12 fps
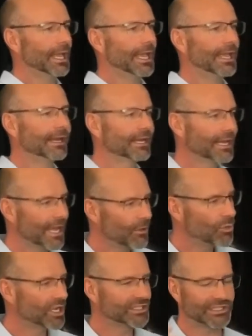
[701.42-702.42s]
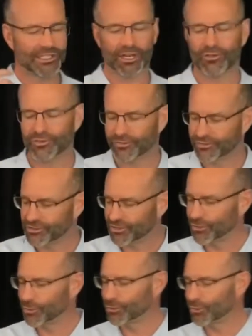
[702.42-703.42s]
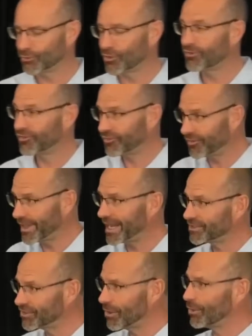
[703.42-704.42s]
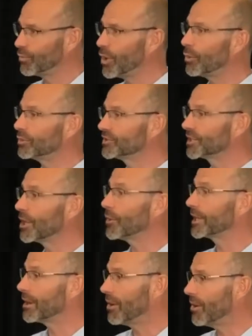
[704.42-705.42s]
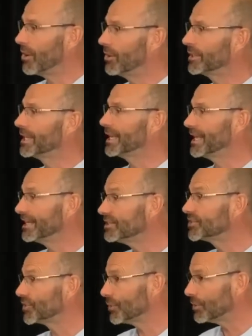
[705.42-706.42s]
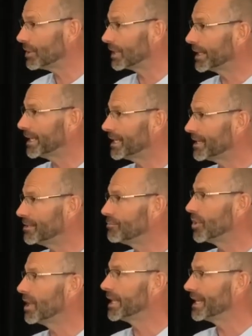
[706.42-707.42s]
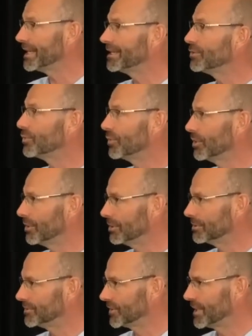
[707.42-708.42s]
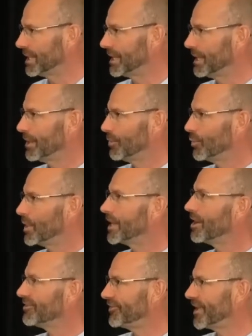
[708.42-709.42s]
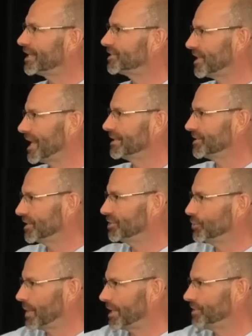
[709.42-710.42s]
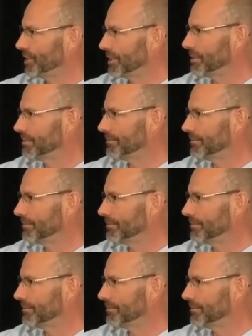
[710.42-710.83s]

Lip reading: And allow myself to reflect on what was going on internally in my inner world when I faced that situation.